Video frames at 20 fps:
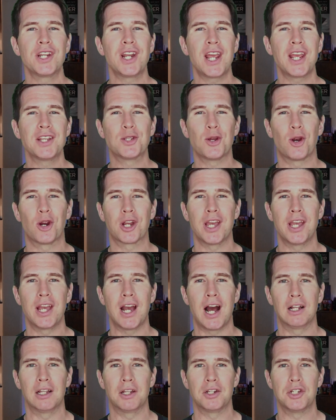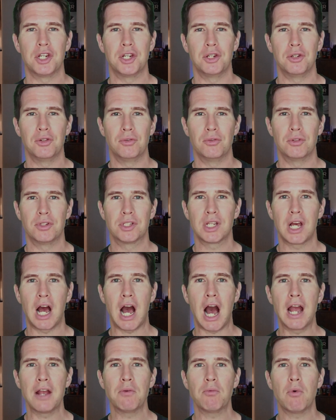today's archaeology news,
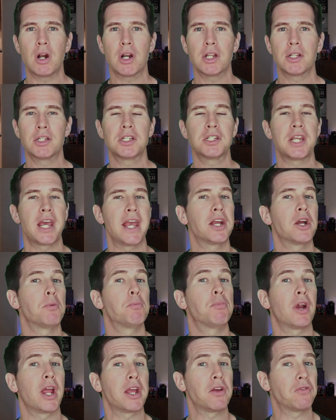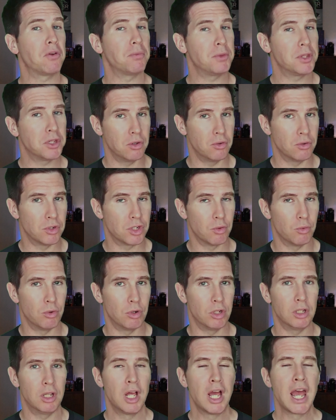I wanted to take a break from the
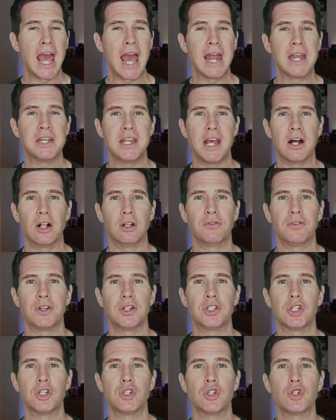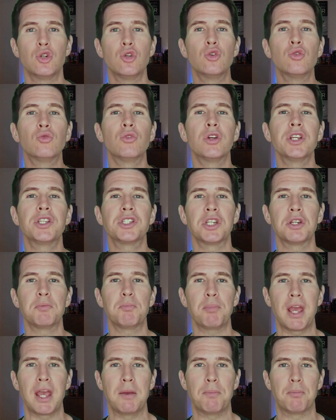usual and delve into two
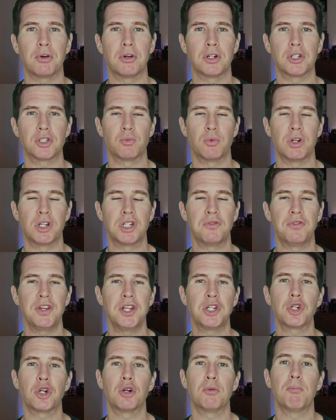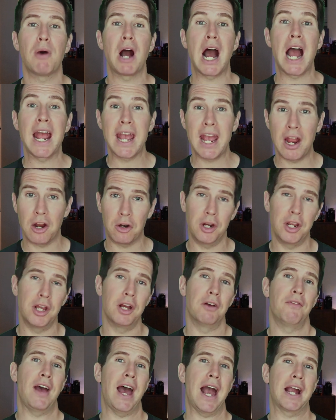recent papers which feature my
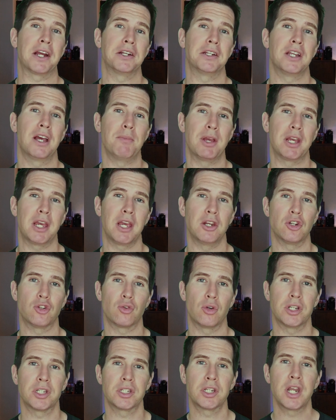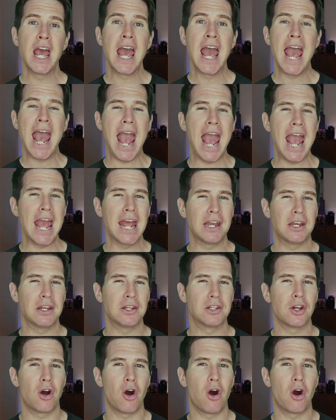area of academic interest
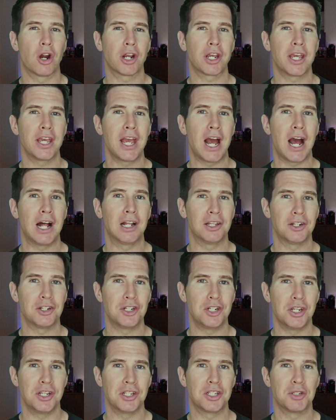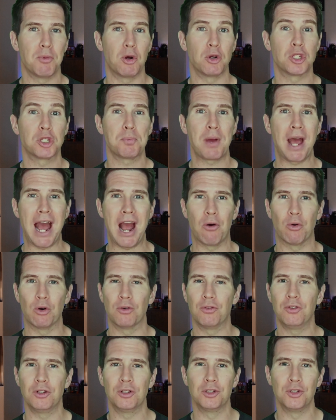and archaeology's most
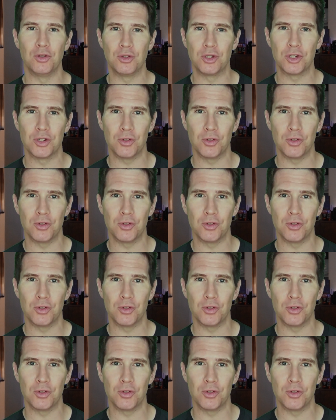powerful new